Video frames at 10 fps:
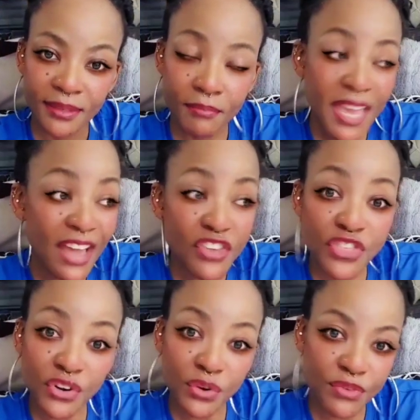Me, I
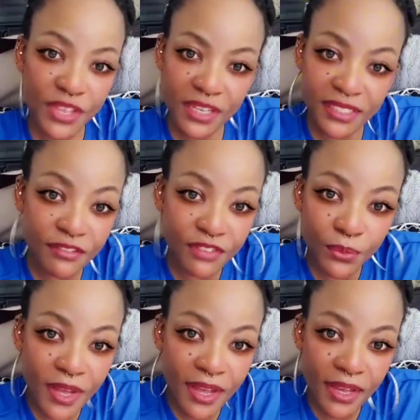throw things
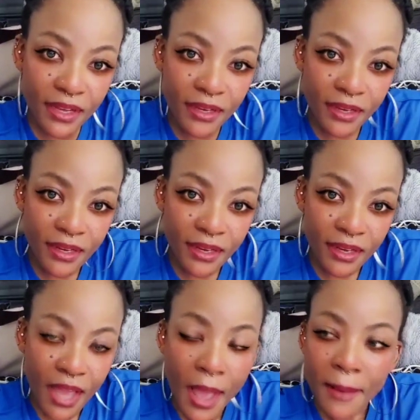everywhere.
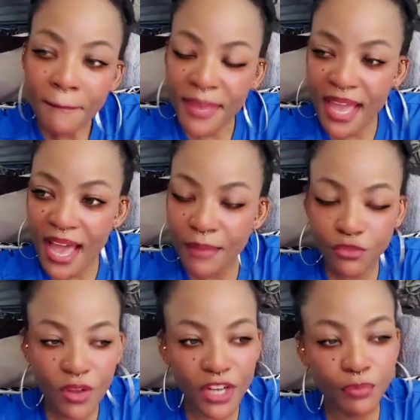Me, I am
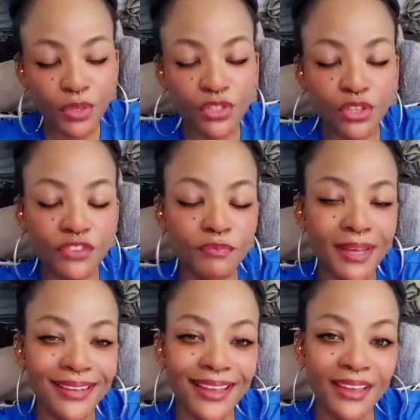trying to preserve
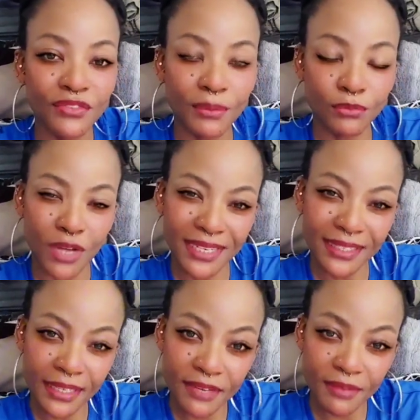my life. I'm trying to
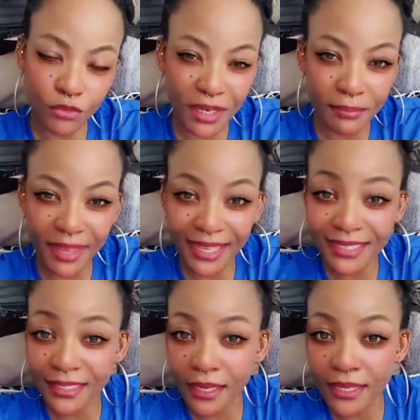live. I'm trying to make it
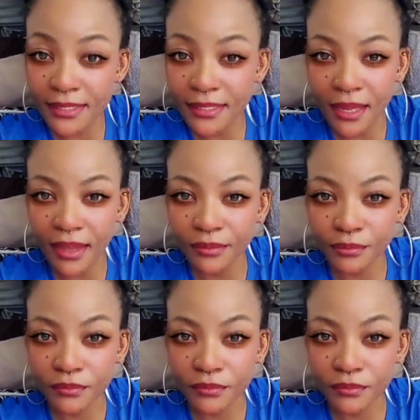to the next day.